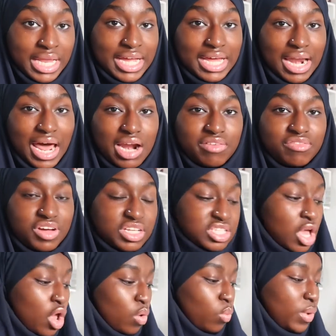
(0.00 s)
Like a lot of
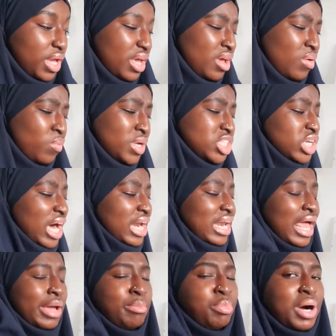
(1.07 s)
us, we, we try to
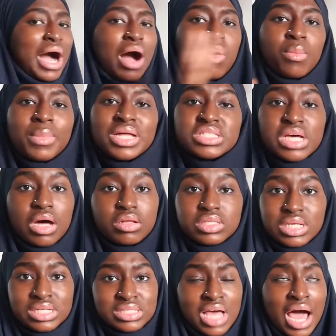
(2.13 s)
like put our mental health
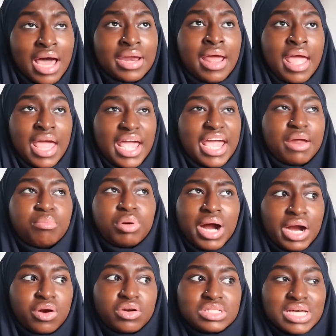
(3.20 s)
to the side and
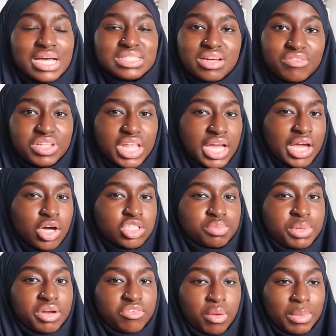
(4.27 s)
prioritize everything else.
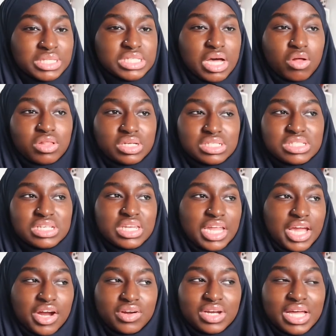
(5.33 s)
But if your mental health isn't
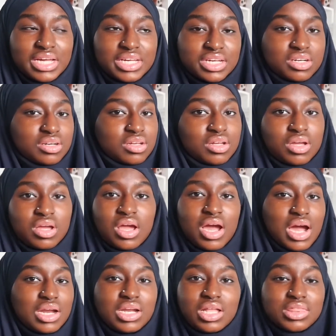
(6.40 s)
there, like,
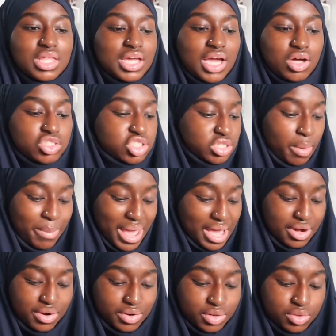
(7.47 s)
and nothing else should
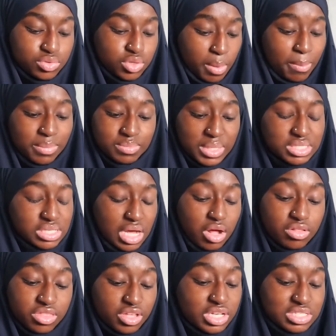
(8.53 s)
matter. Your mental
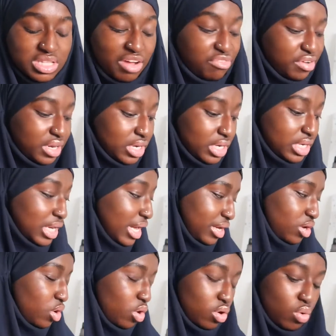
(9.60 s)
health is definitely
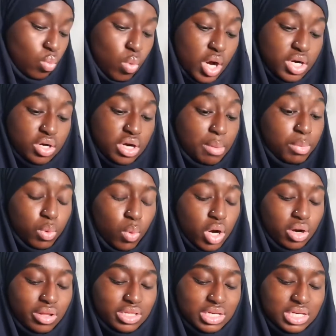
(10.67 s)
like one number
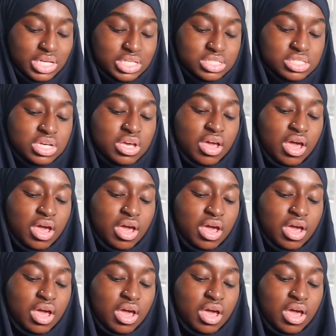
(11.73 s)
one on the list